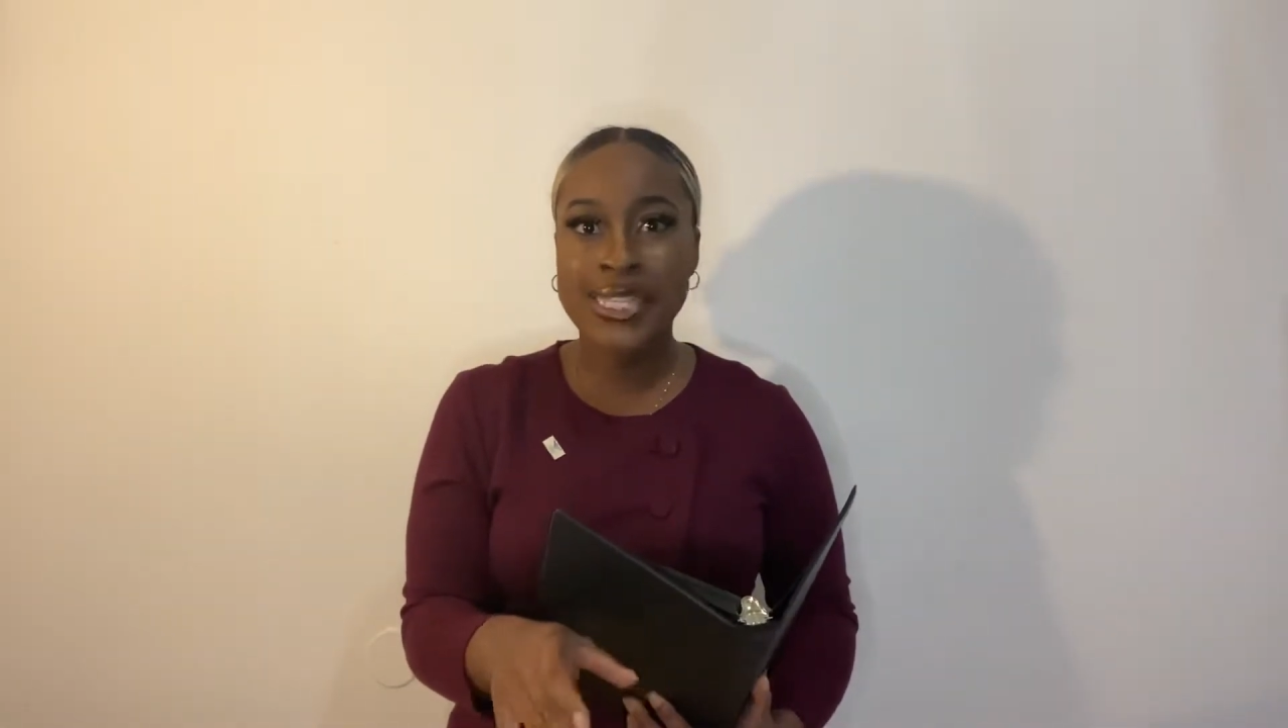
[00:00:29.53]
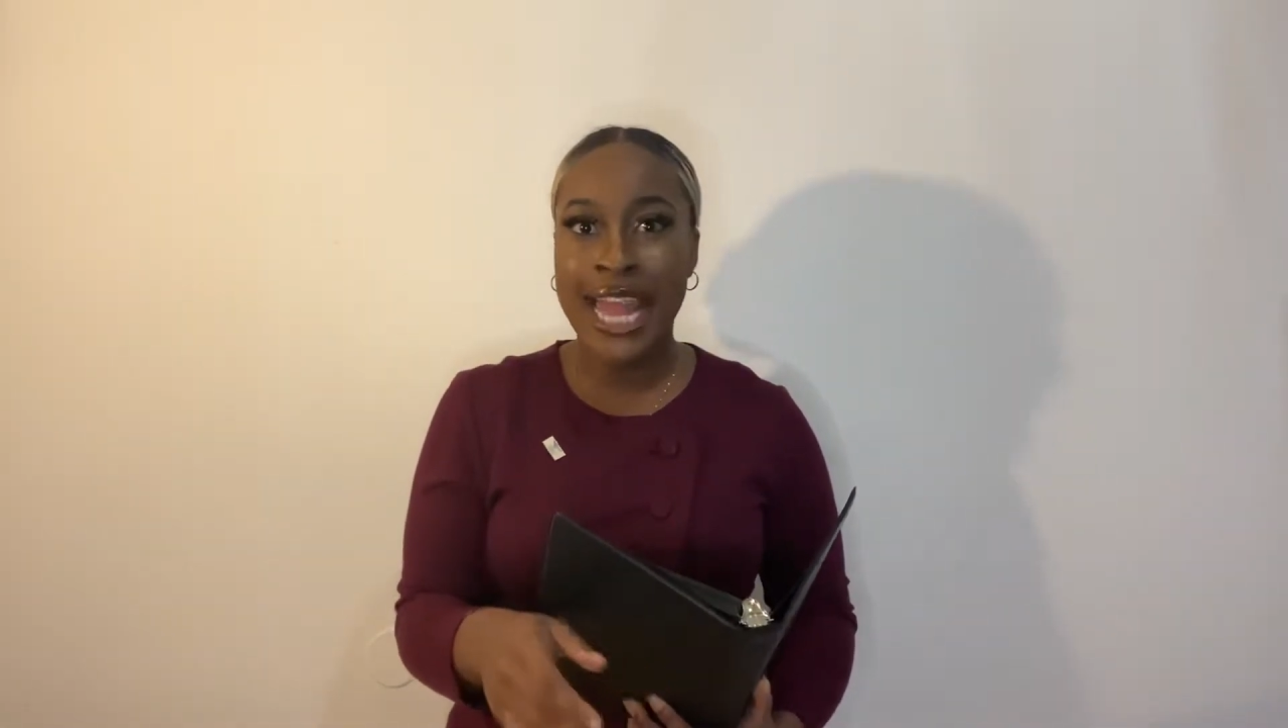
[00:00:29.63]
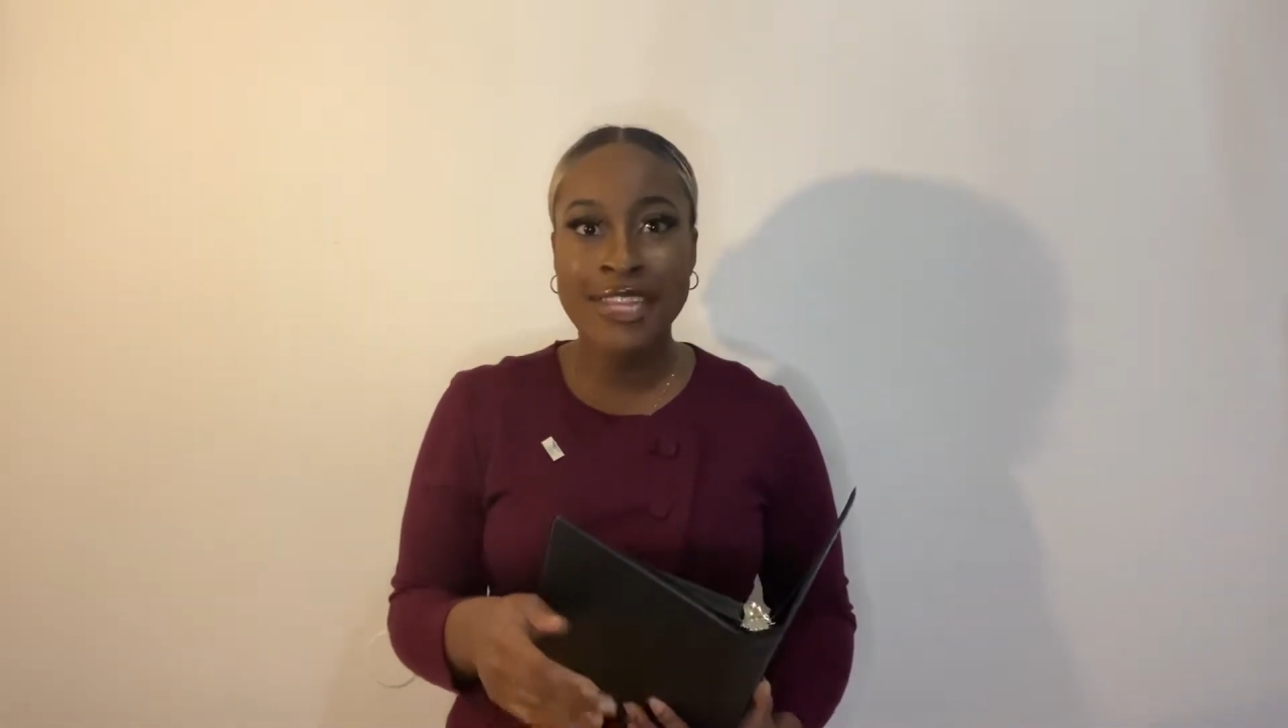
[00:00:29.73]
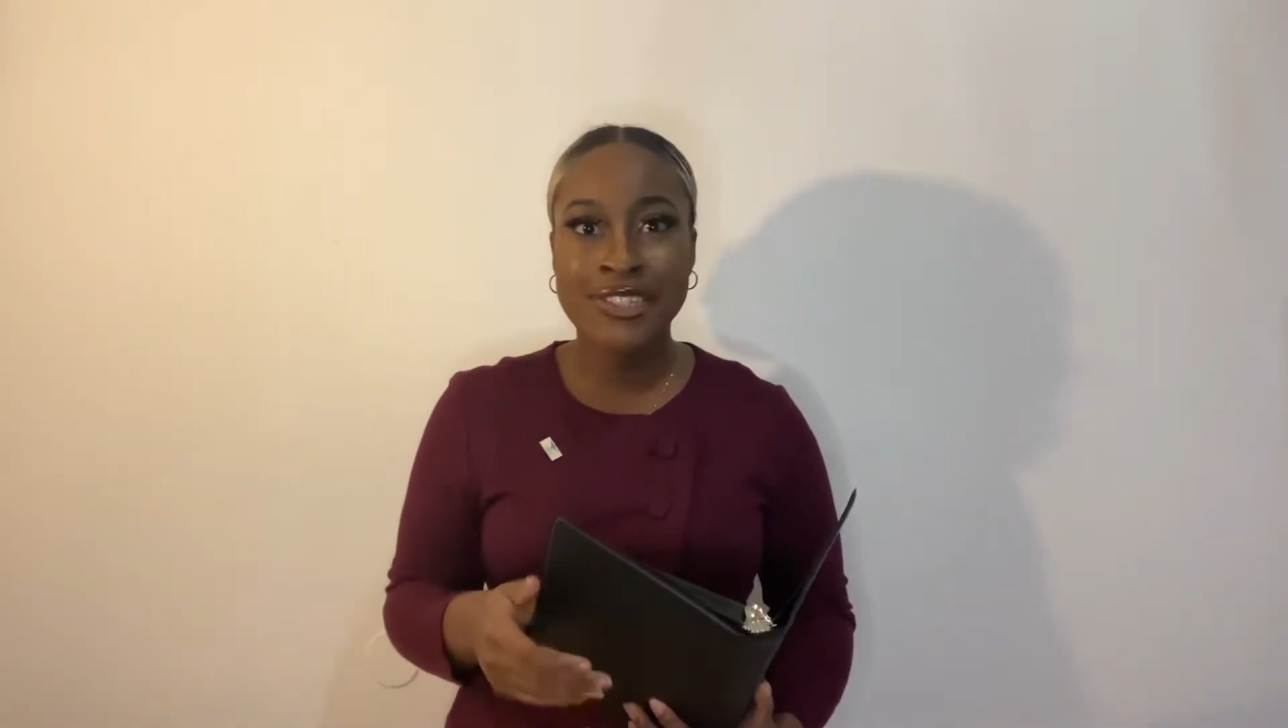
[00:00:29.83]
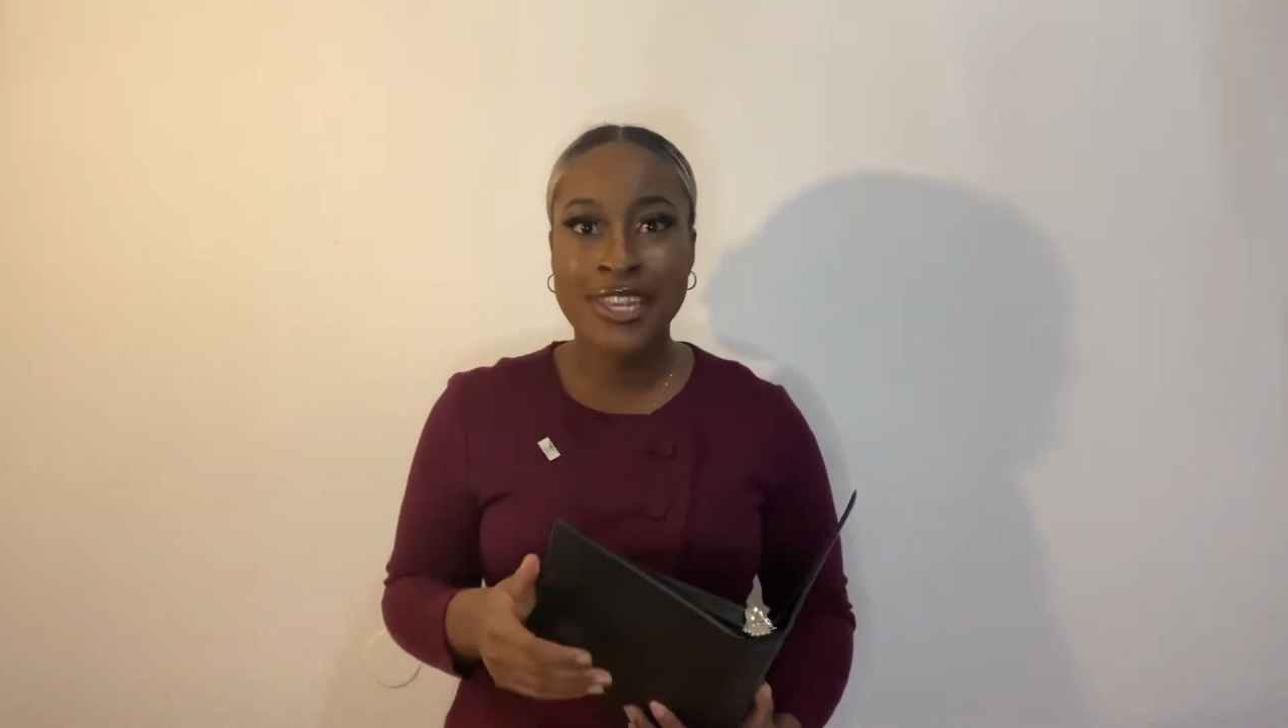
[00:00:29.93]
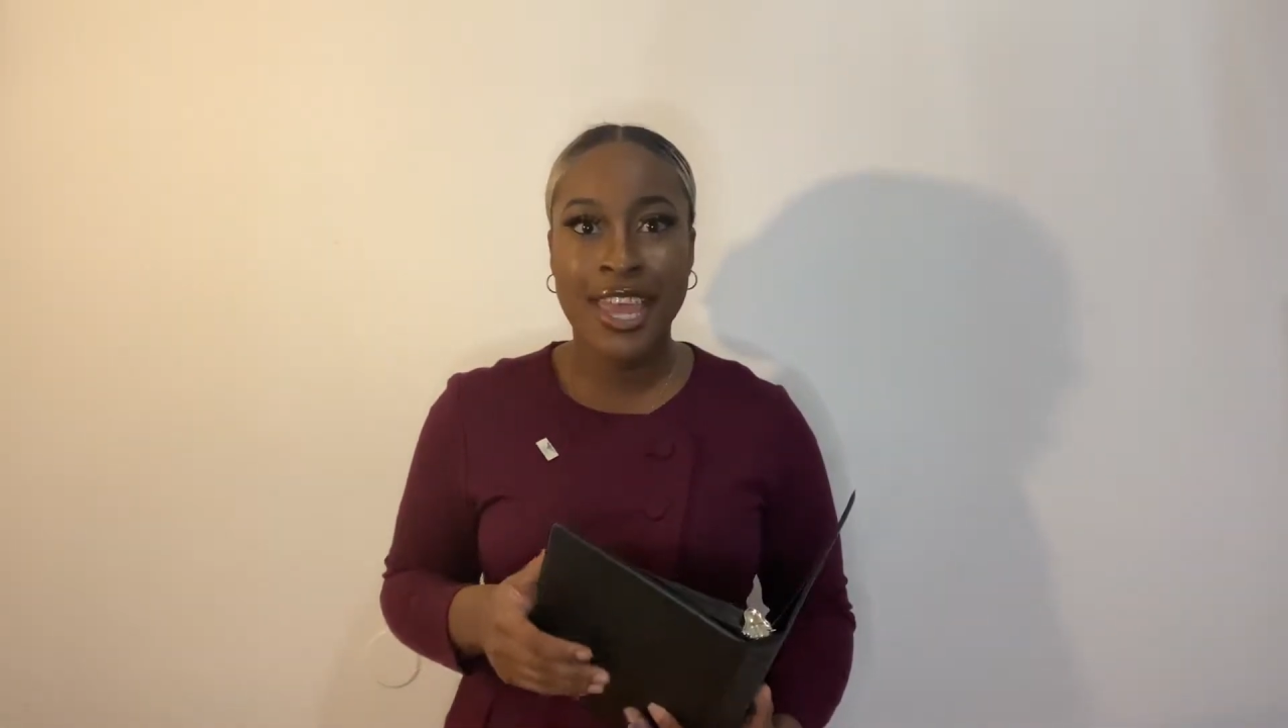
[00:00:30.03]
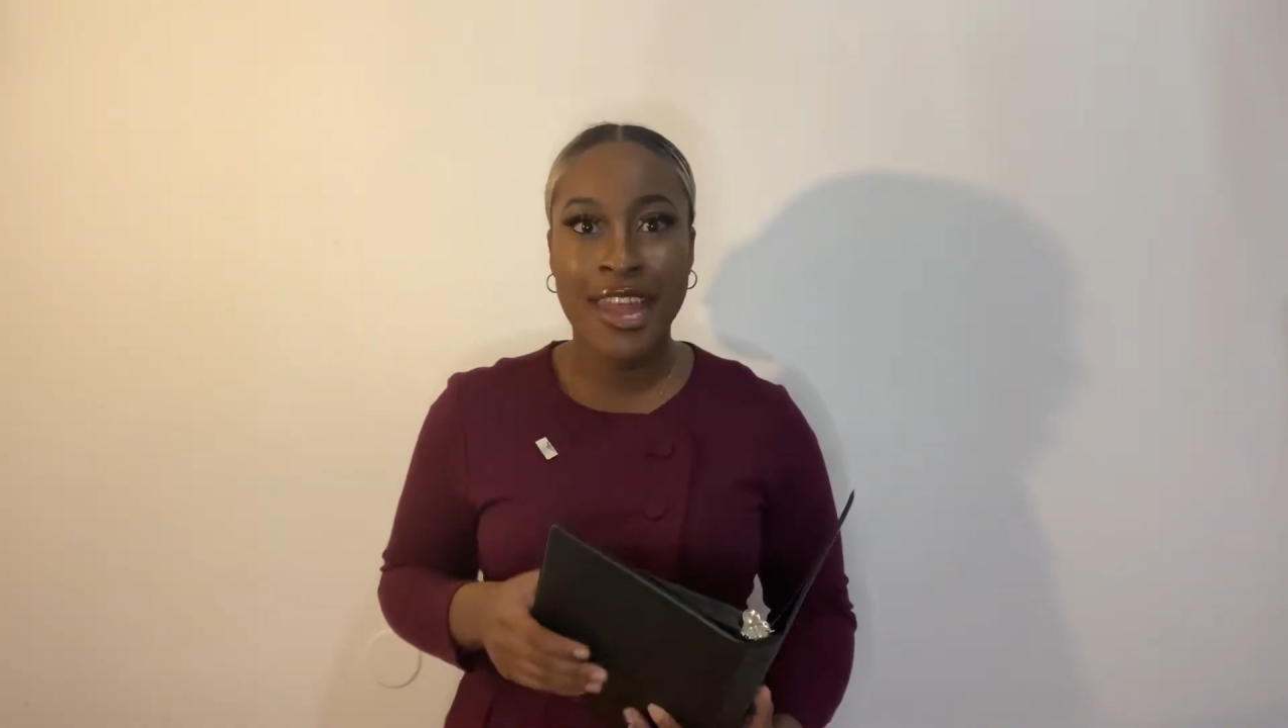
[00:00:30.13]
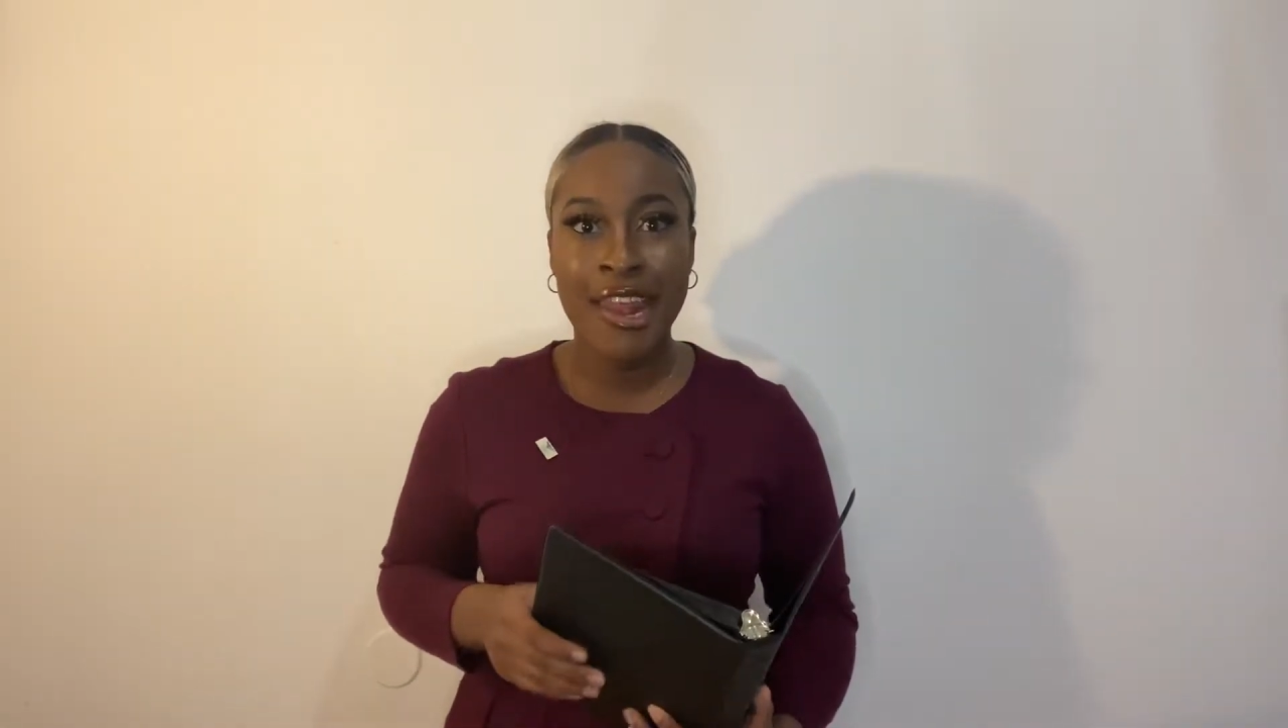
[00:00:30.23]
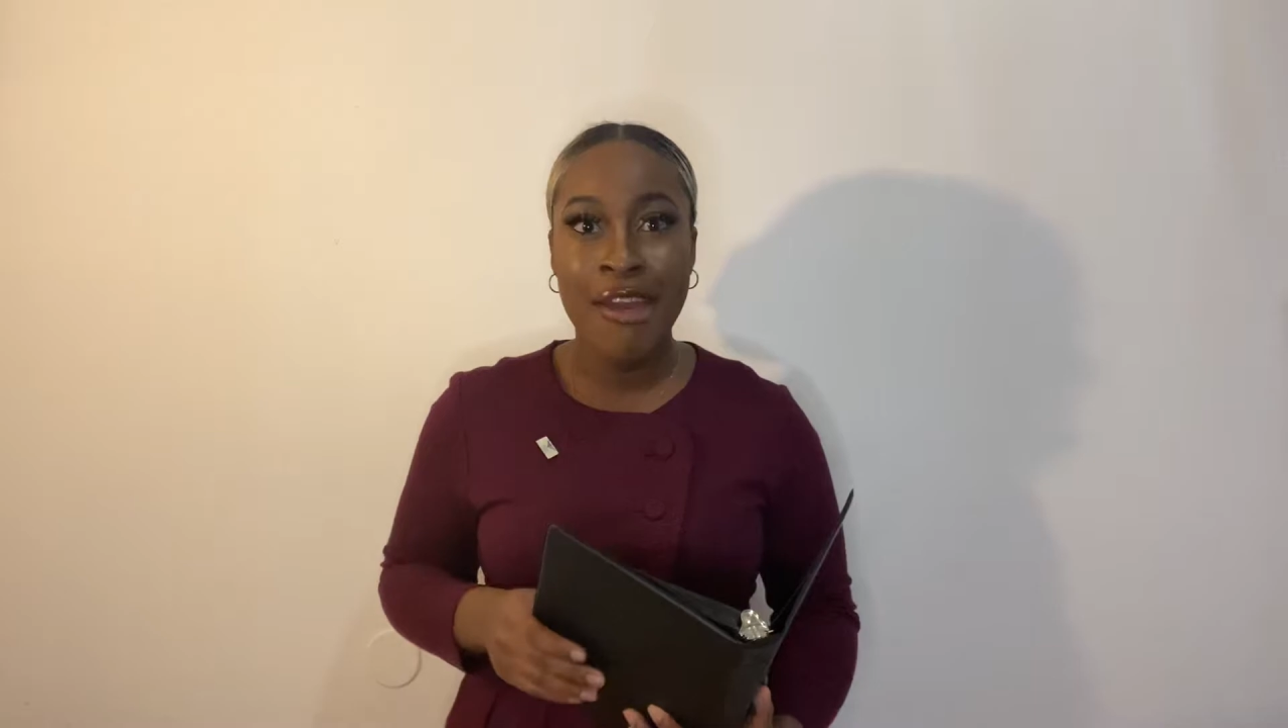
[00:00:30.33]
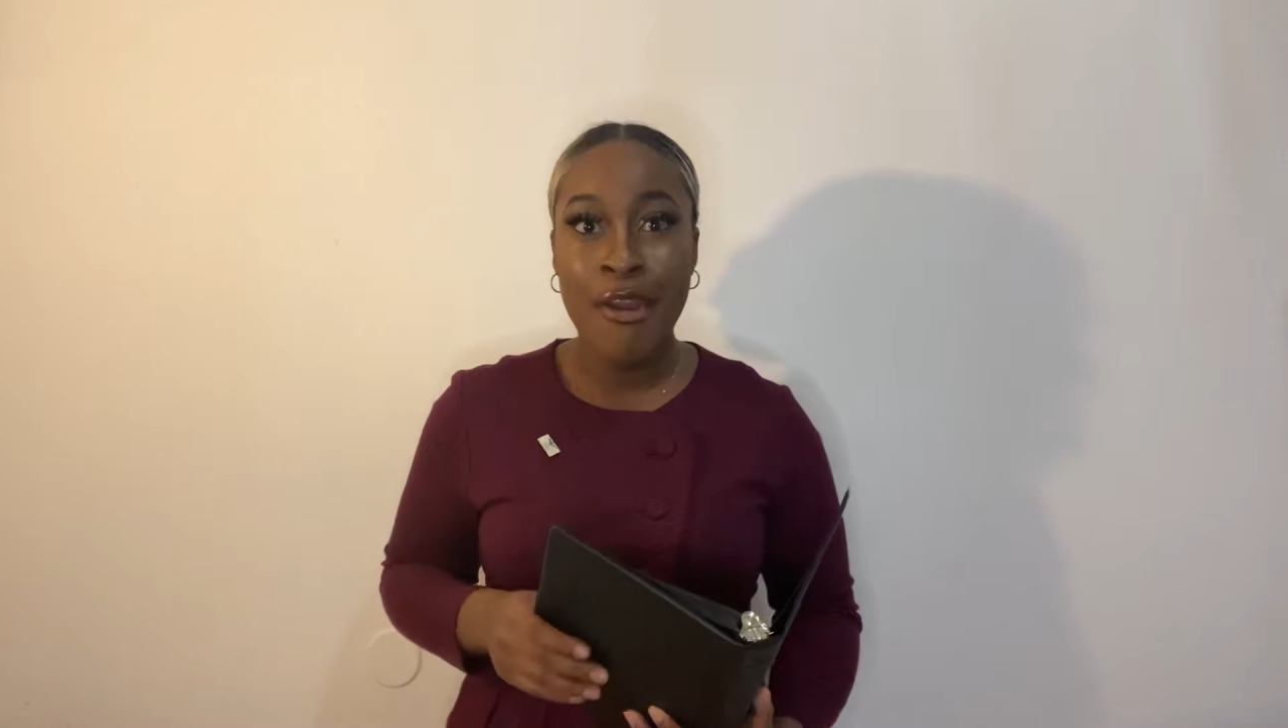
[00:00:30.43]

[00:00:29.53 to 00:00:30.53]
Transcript: attention,